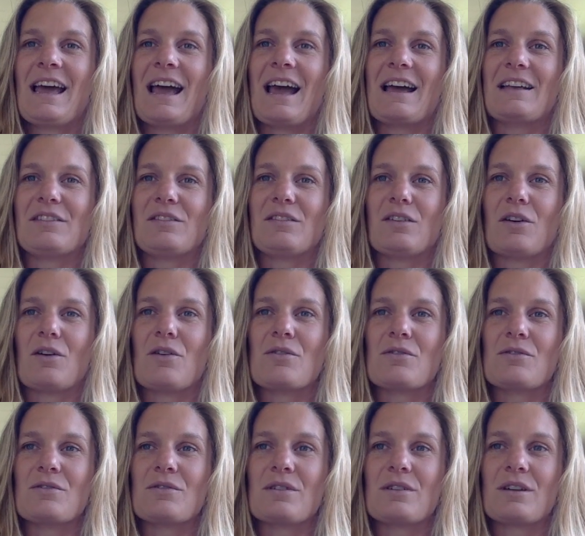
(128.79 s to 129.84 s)
And so
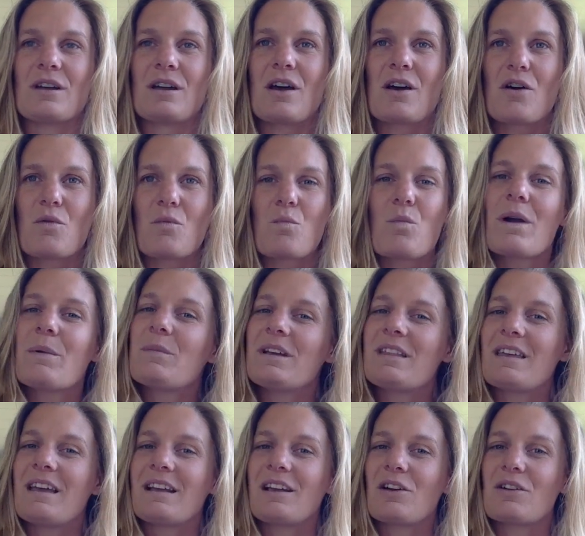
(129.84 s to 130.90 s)
when we
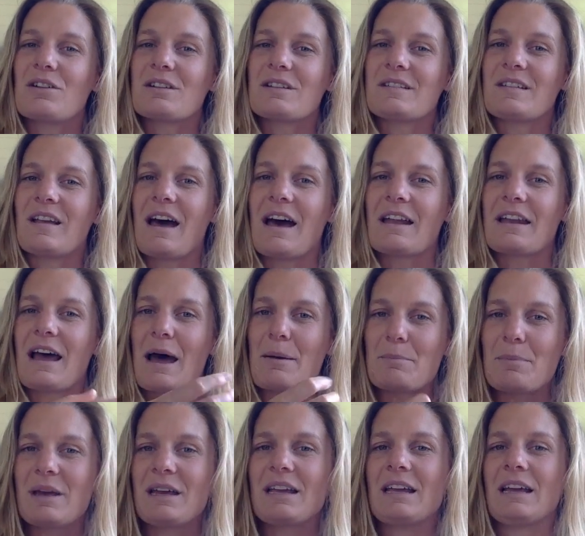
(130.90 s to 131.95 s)
then go to start
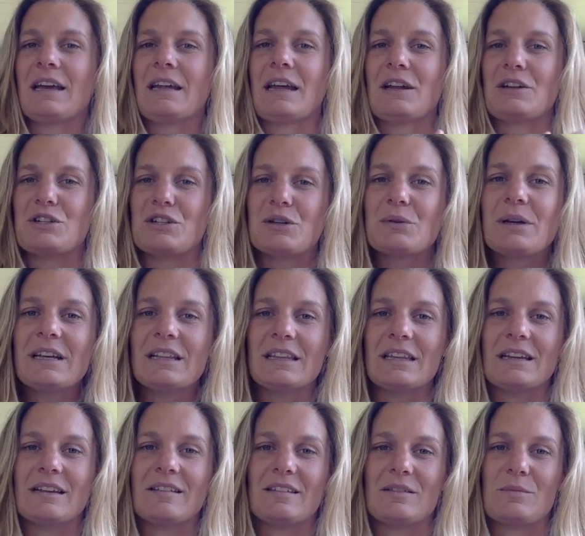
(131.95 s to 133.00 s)
unpicking and undoing
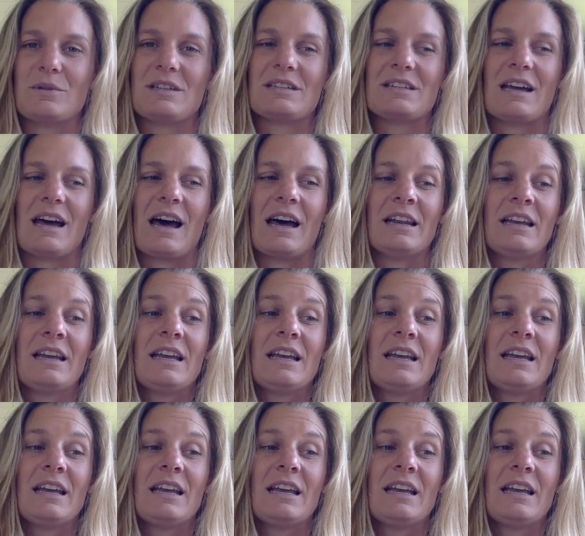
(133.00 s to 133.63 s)
this and we start